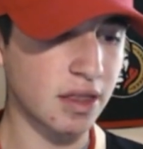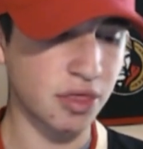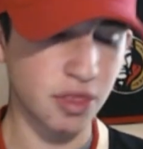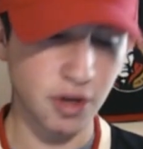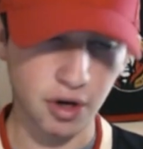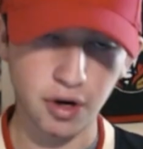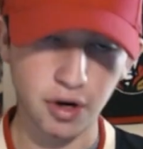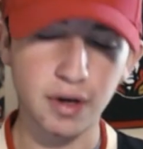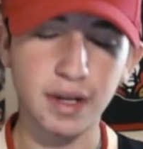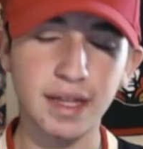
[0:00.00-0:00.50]

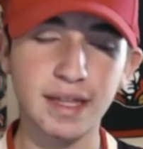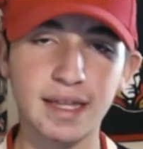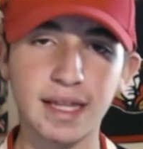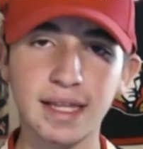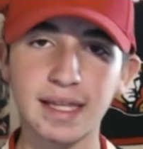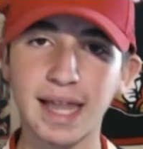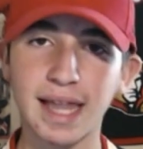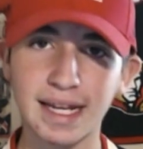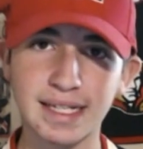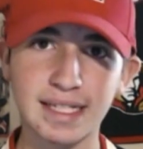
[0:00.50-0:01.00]
third in the
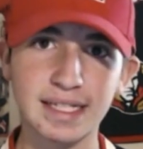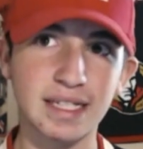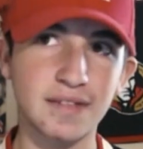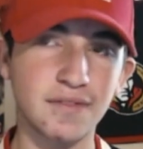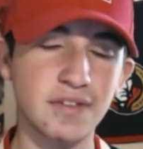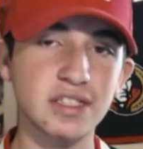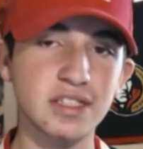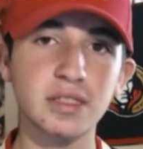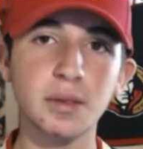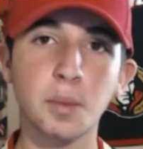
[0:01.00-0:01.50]
Atlantic
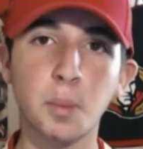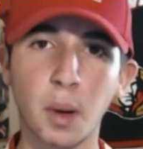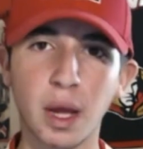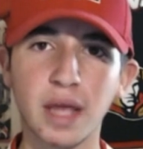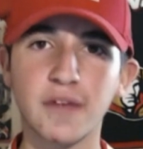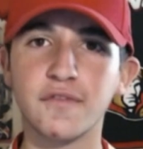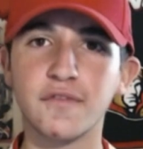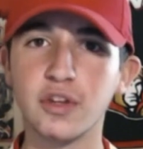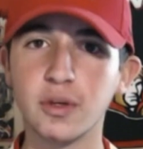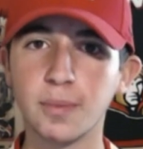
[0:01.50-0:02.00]
Division by a
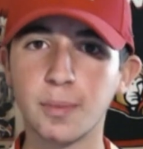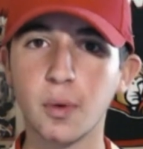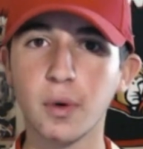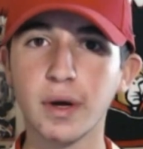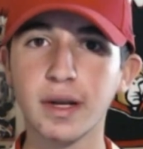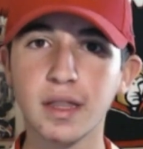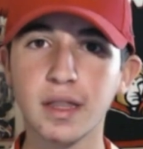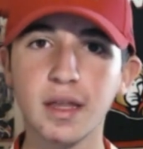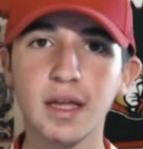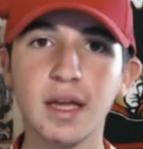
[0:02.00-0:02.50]
few
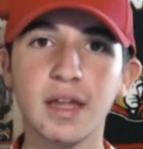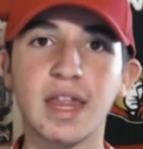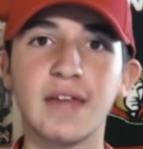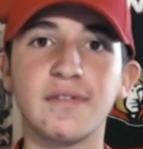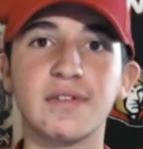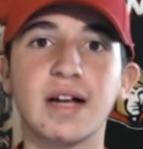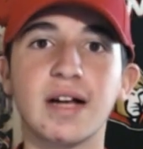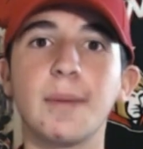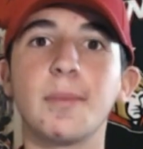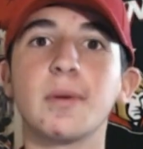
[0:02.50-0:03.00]
points. They have
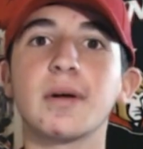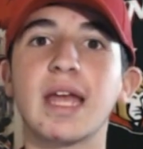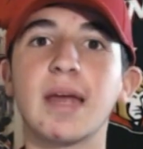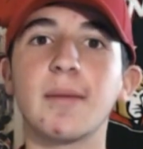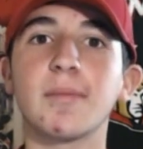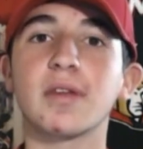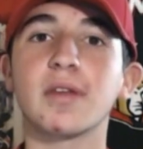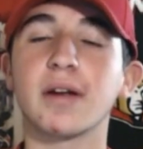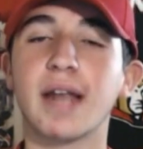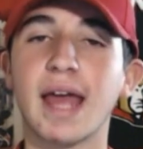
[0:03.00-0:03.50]
a couple
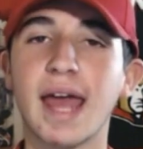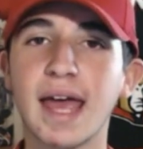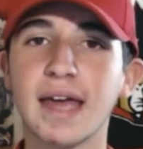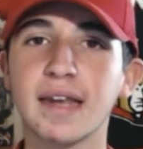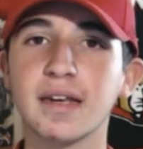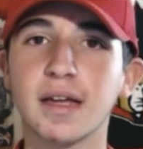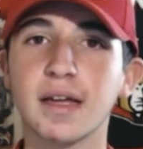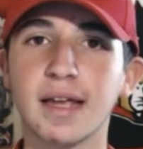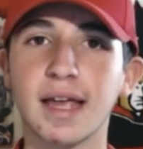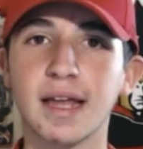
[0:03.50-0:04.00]
games on
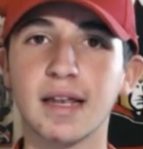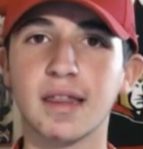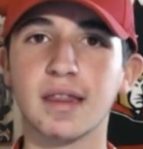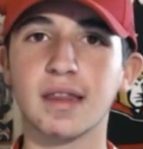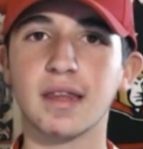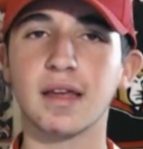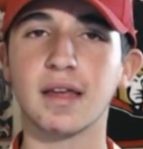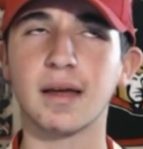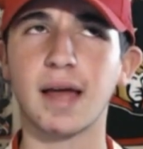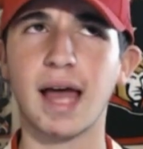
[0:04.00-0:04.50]
hand against
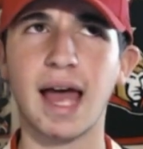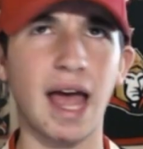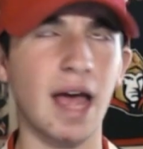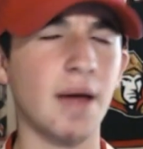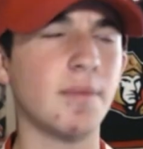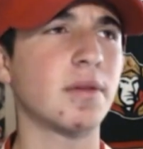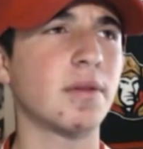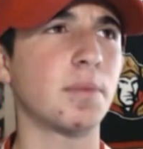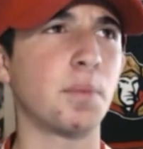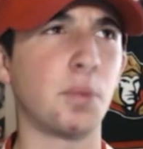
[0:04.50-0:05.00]
the
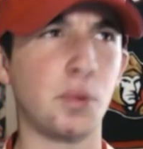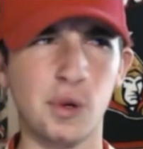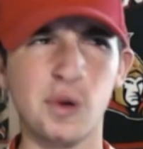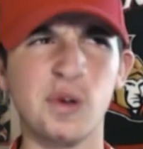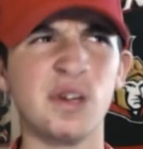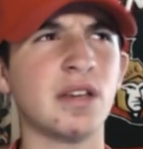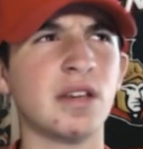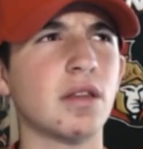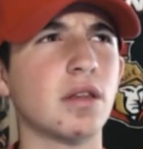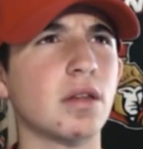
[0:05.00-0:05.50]
Habs,
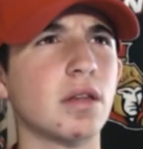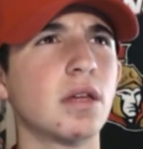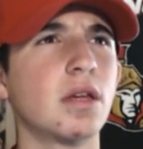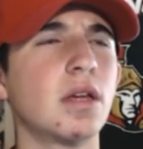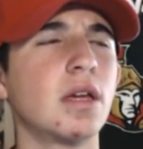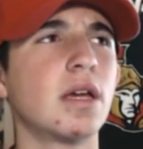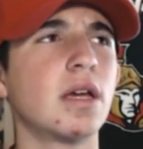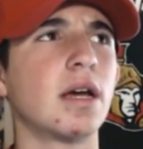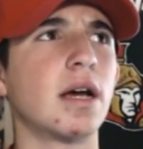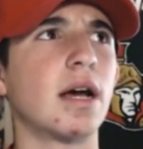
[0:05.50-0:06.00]
Bruins,
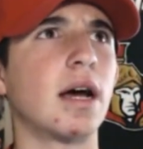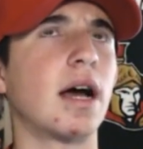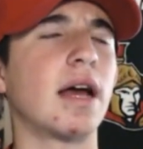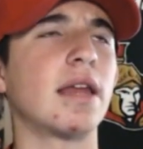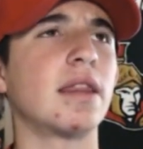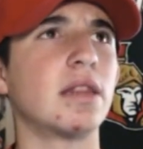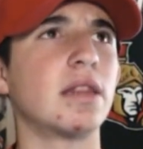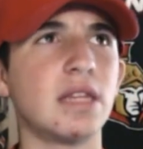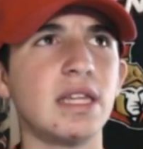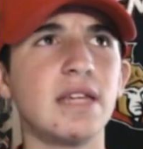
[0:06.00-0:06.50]
uh,
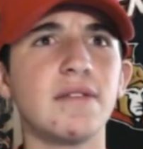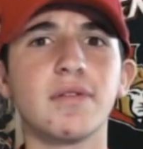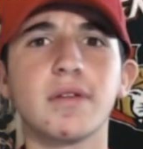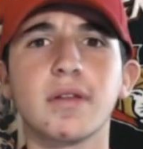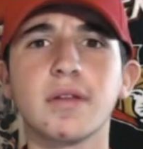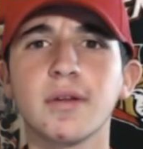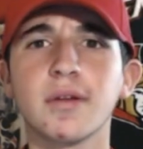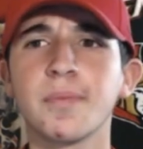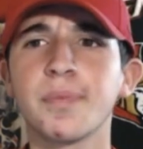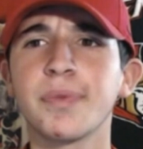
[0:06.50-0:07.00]
the
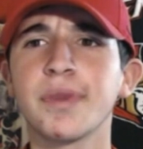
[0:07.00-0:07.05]
Leafs.